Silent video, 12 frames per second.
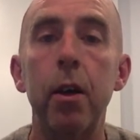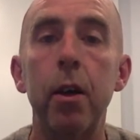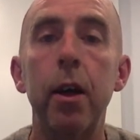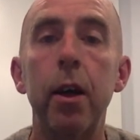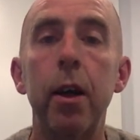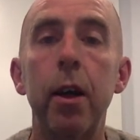
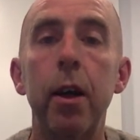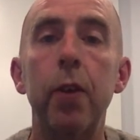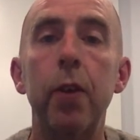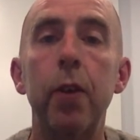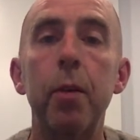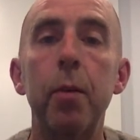and so it's
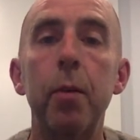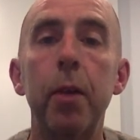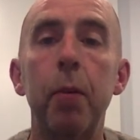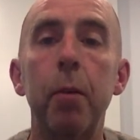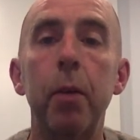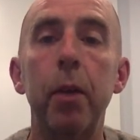deeply
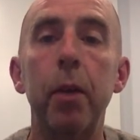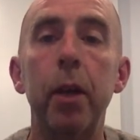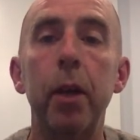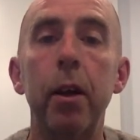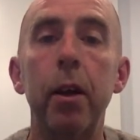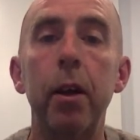humbling
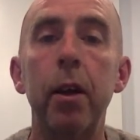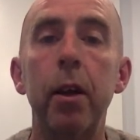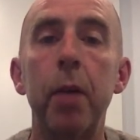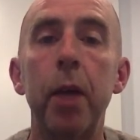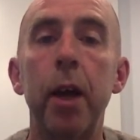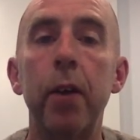to
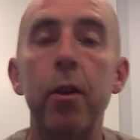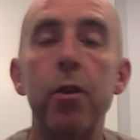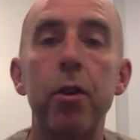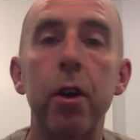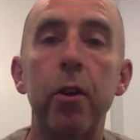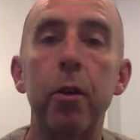be asked to
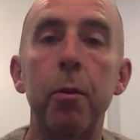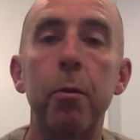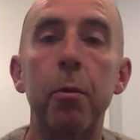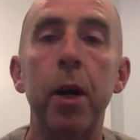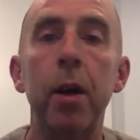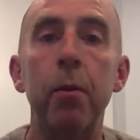share some of
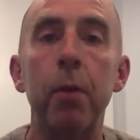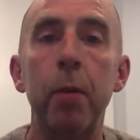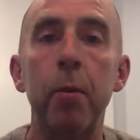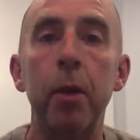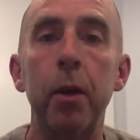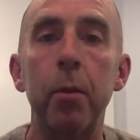my
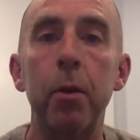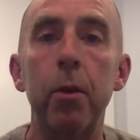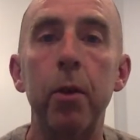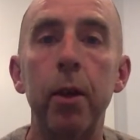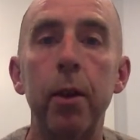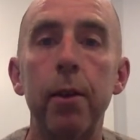rambling
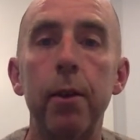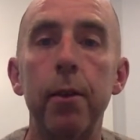musings.